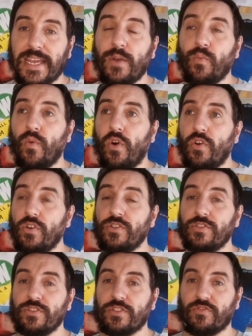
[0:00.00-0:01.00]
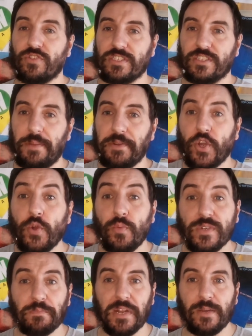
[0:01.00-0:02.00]
it was Crystal Shepherd, who
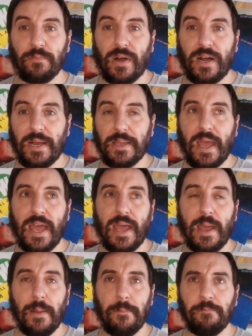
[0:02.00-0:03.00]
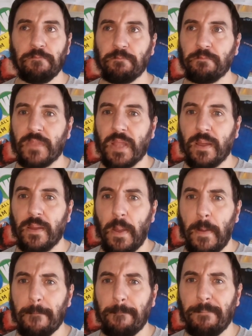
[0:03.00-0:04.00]
was played by
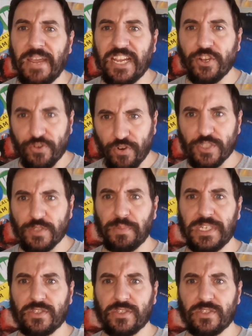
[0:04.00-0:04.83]
Bing Crosby's